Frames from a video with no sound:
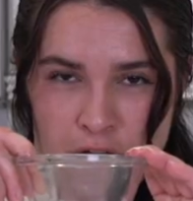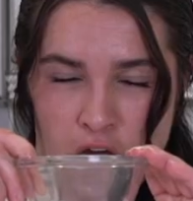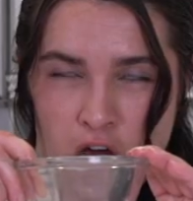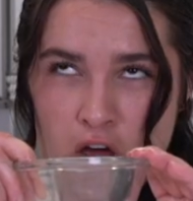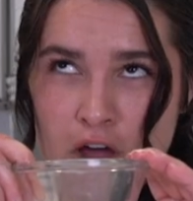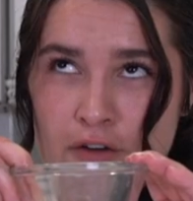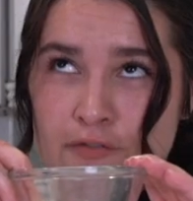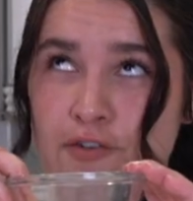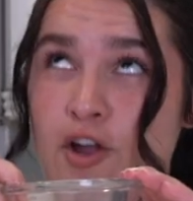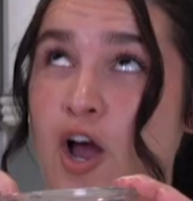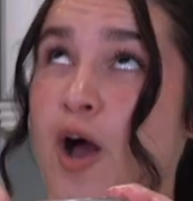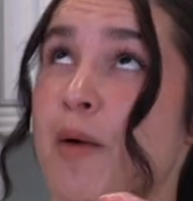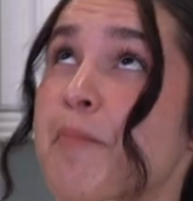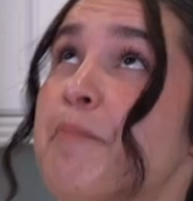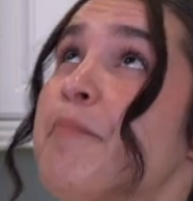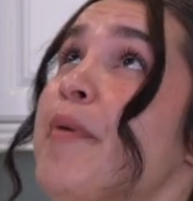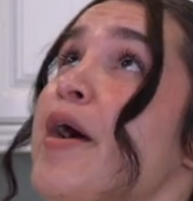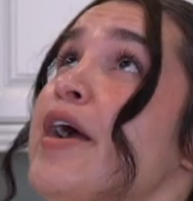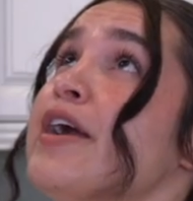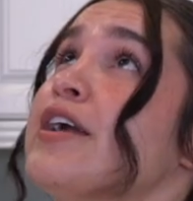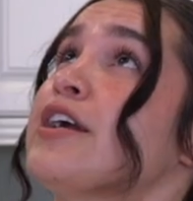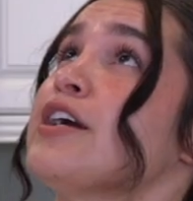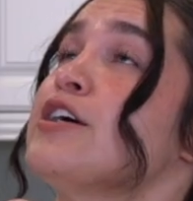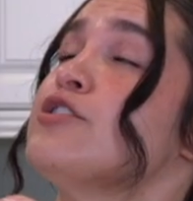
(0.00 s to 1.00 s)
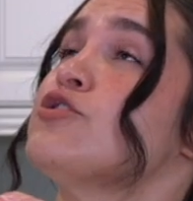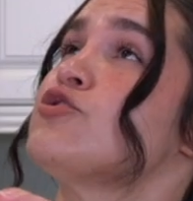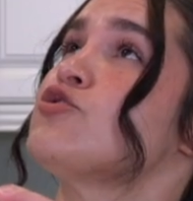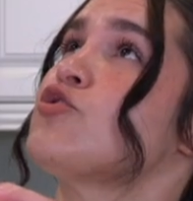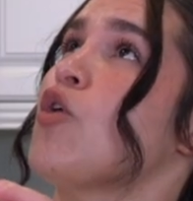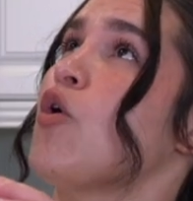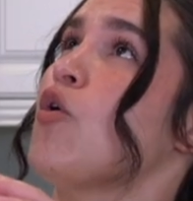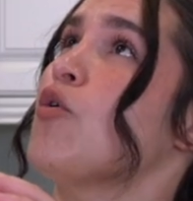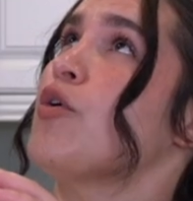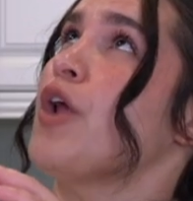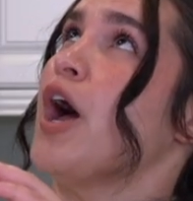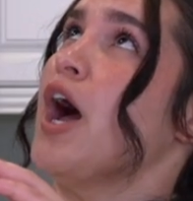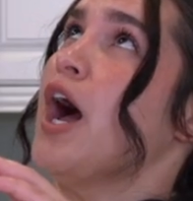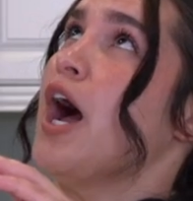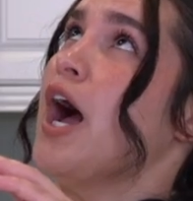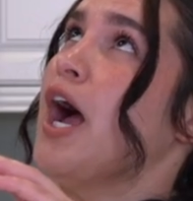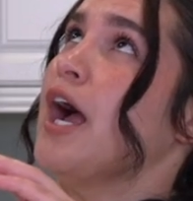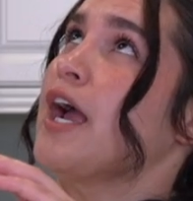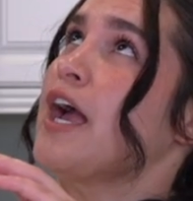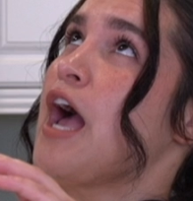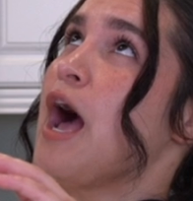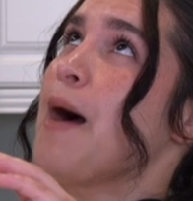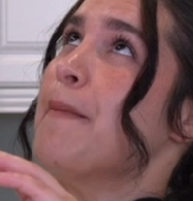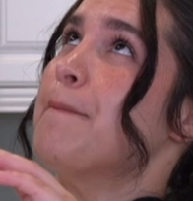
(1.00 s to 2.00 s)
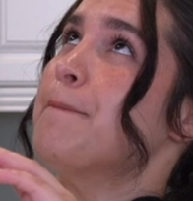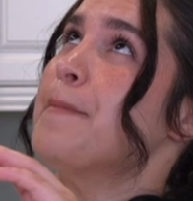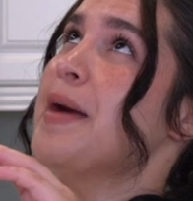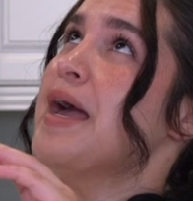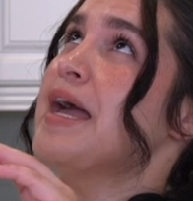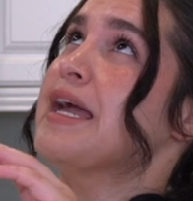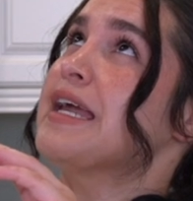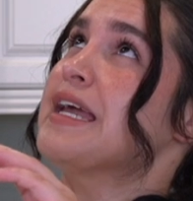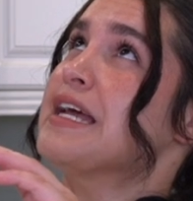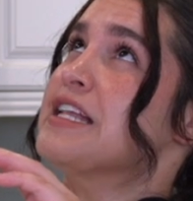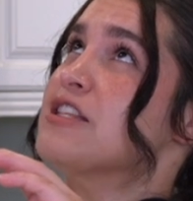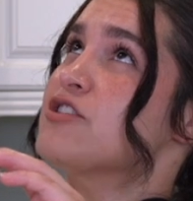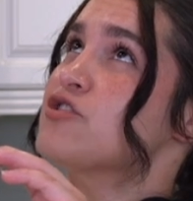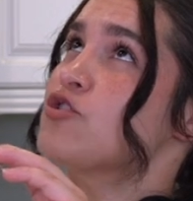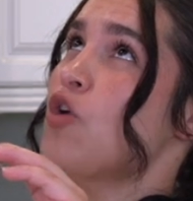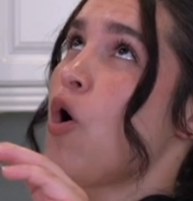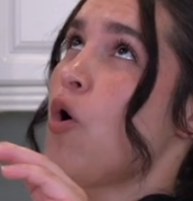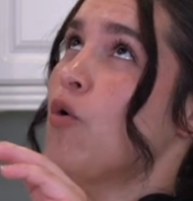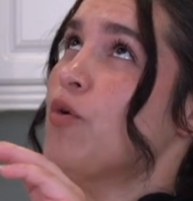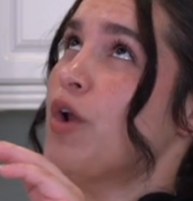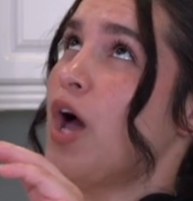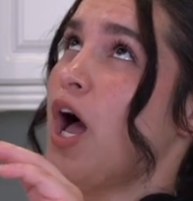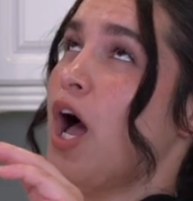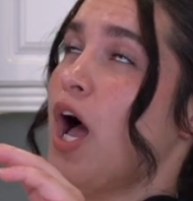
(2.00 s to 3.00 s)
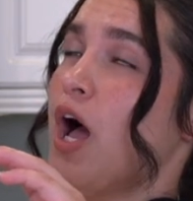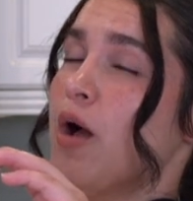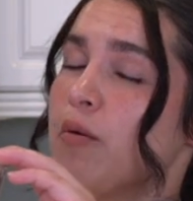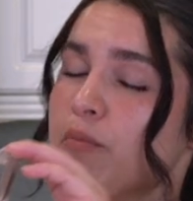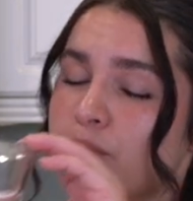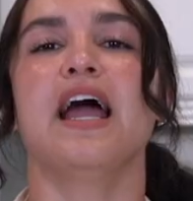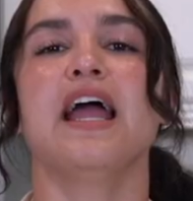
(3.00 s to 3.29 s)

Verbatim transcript: I've got baking soda, I got baking soda.